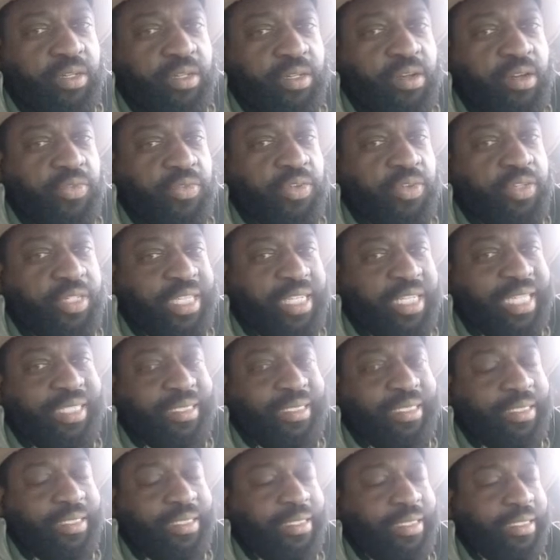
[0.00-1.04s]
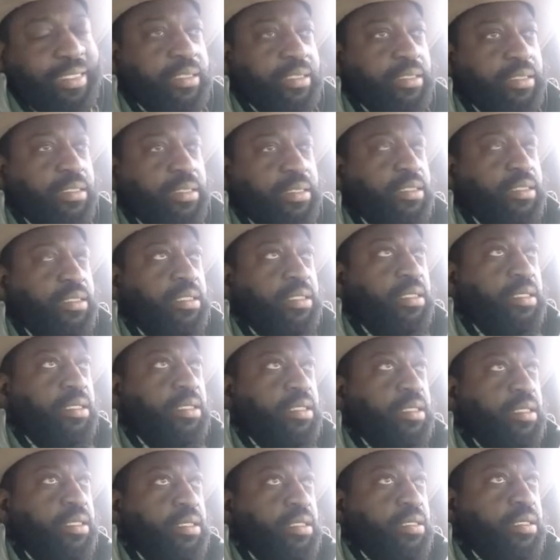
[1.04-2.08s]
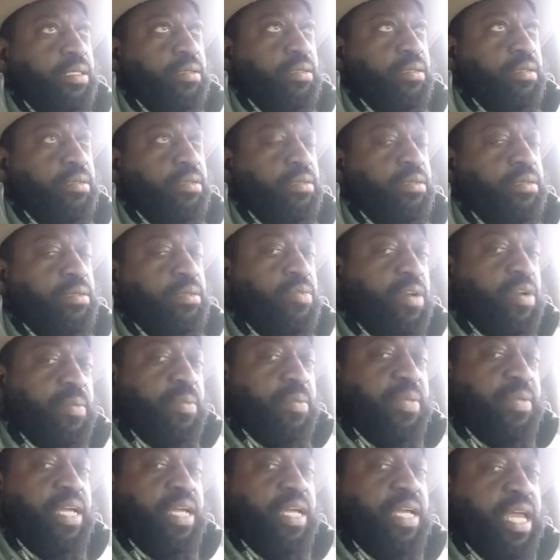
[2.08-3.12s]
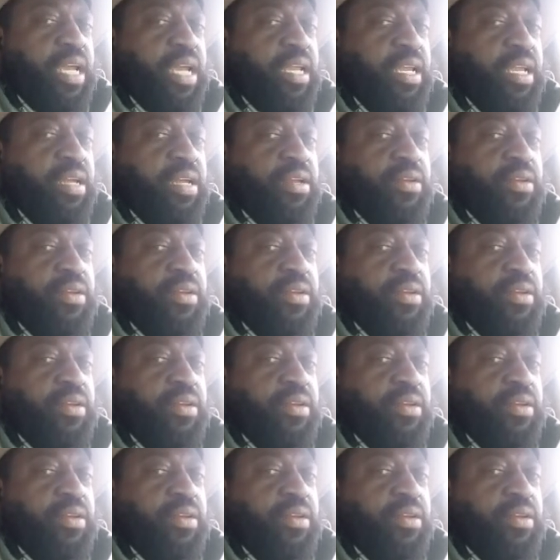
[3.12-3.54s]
of your destiny. You want to be headed in the